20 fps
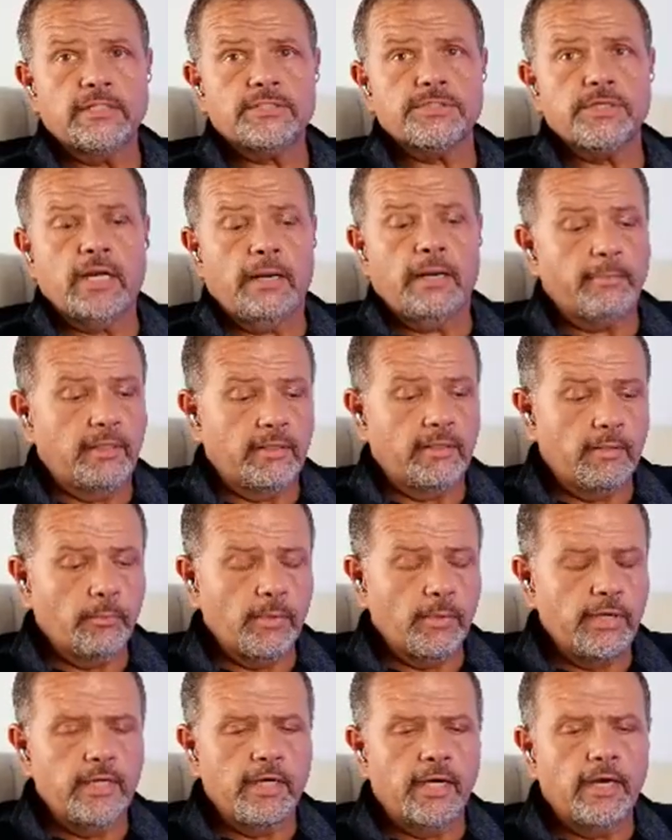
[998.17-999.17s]
That's it. I mean,
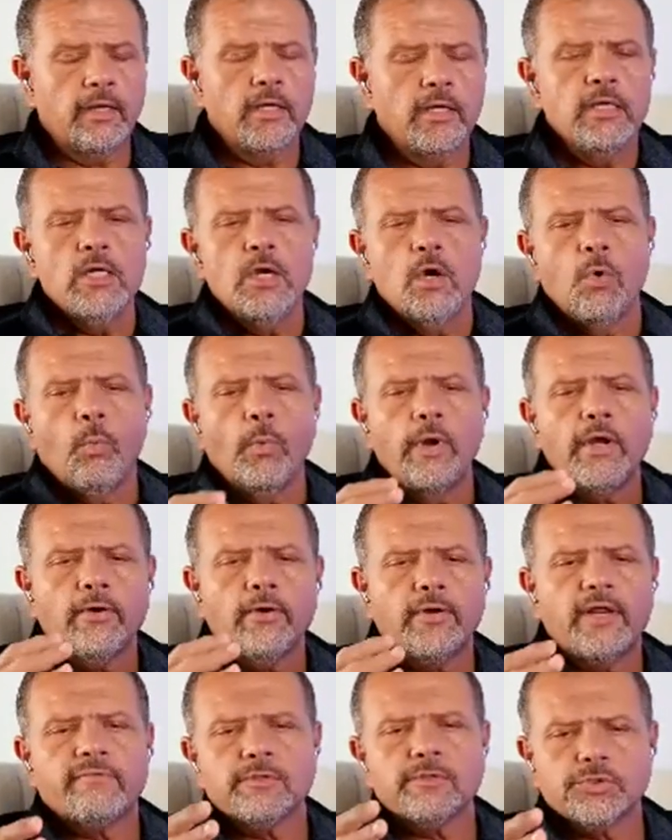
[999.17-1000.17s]
we uh, we are
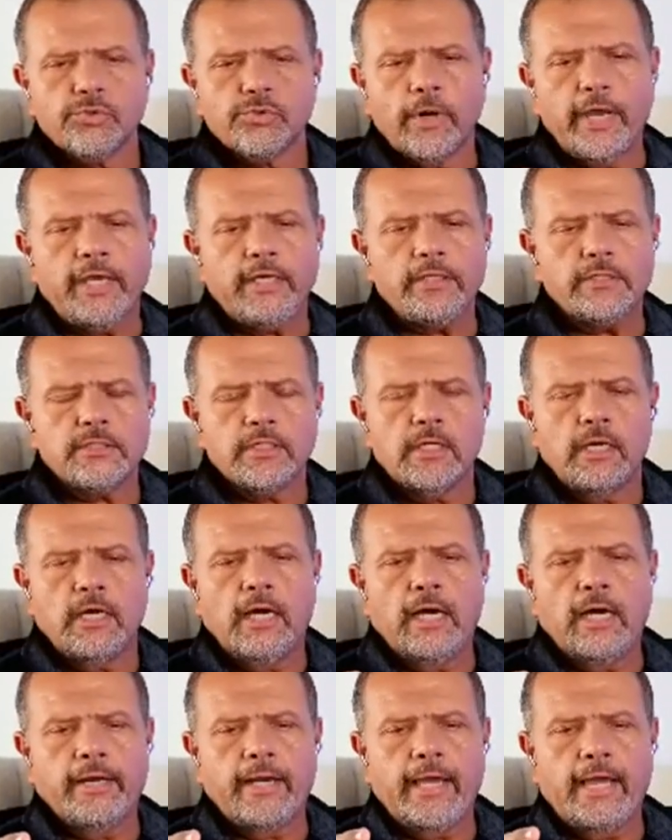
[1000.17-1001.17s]
never trained
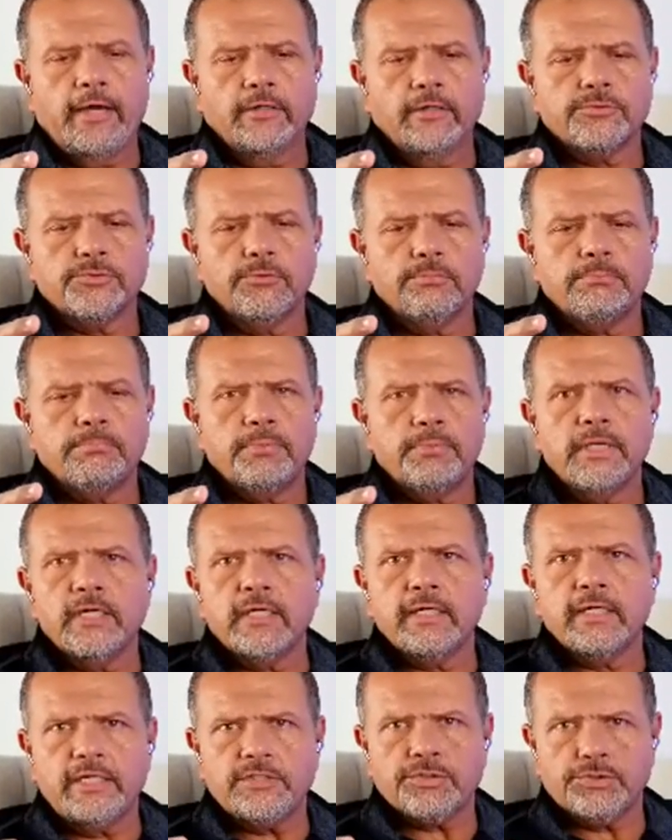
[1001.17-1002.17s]
on how to
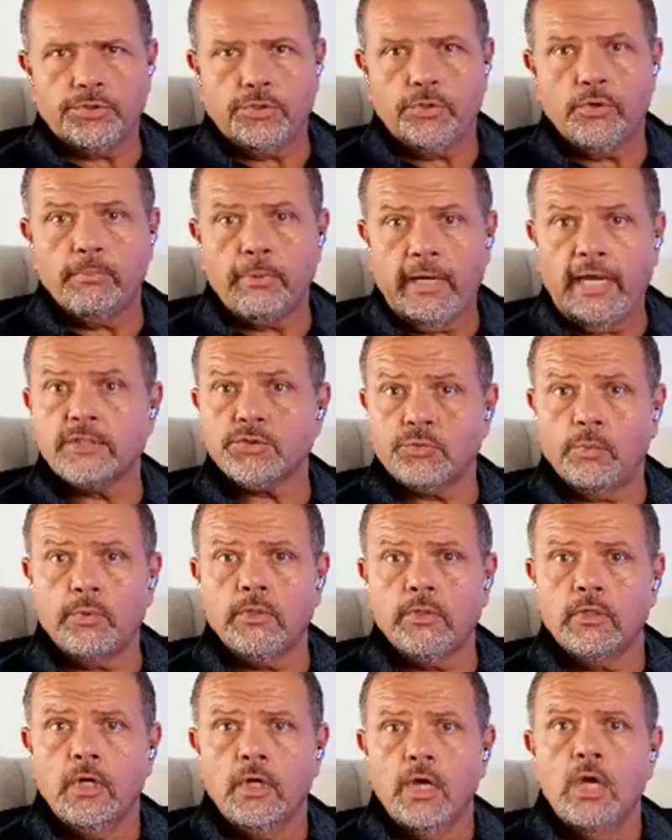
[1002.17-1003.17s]
pick a secure password.